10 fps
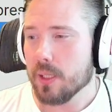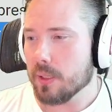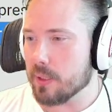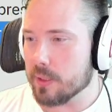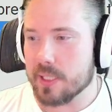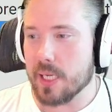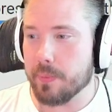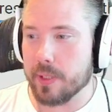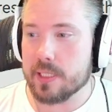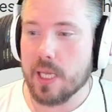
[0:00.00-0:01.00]
the sad
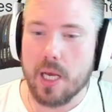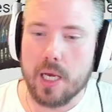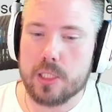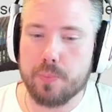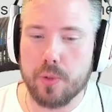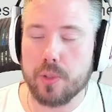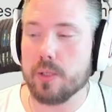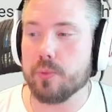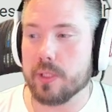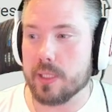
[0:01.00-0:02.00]
part is, I've
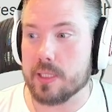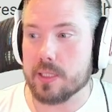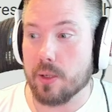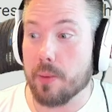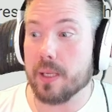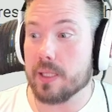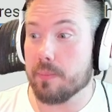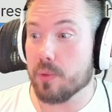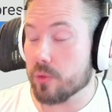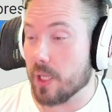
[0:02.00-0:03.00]
spoken with this about
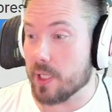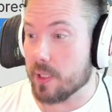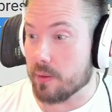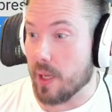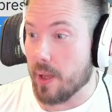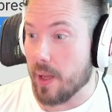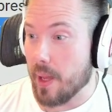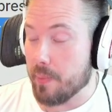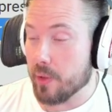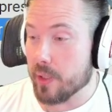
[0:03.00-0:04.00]
them not letting
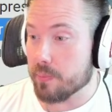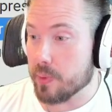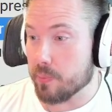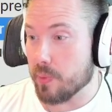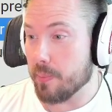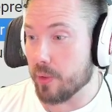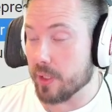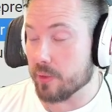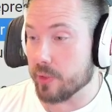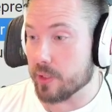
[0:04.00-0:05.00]

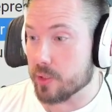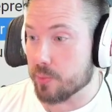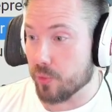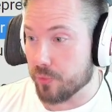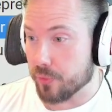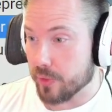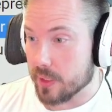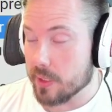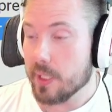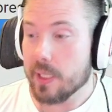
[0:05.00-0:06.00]
American readers proofread
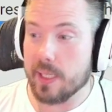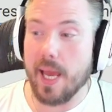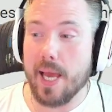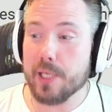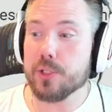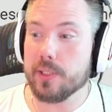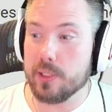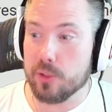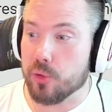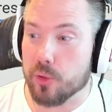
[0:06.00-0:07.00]
it. They actually
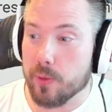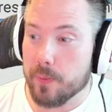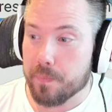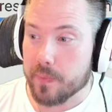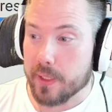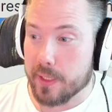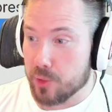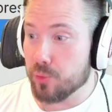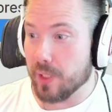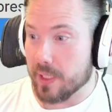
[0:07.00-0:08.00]
do. They
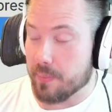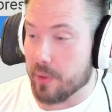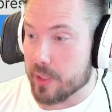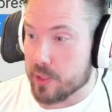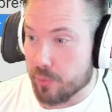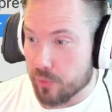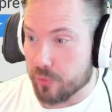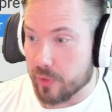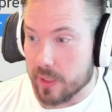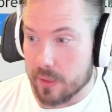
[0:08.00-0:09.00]
do let Americans
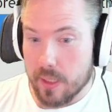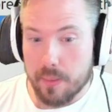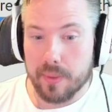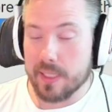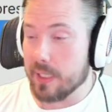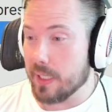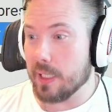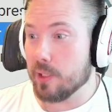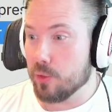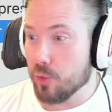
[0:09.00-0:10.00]
proofread it, but then they
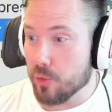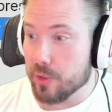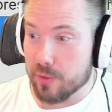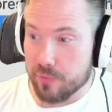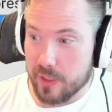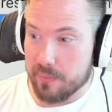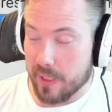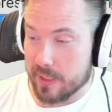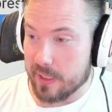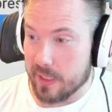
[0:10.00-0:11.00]
ignore the
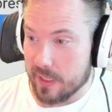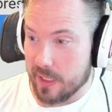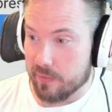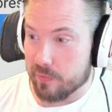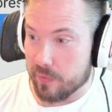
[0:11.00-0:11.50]
feedback that they give.